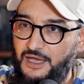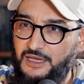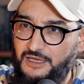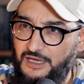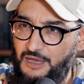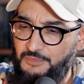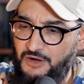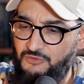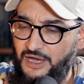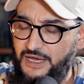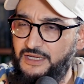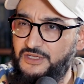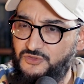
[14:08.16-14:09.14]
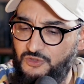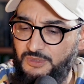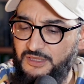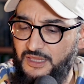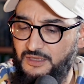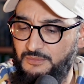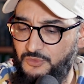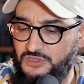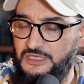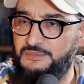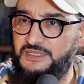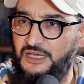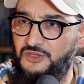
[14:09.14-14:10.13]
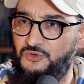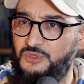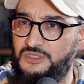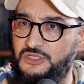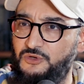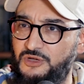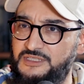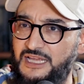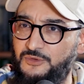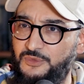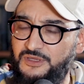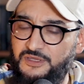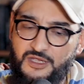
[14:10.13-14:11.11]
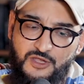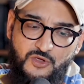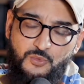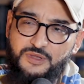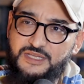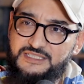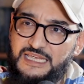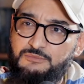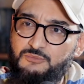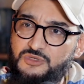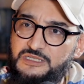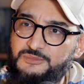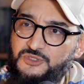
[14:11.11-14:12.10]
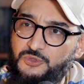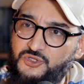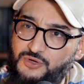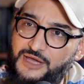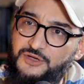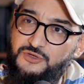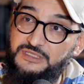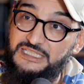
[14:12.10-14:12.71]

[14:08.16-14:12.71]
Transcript: And am I right in assuming that the Muslims that you was in contact with were the same Muslims you were trying to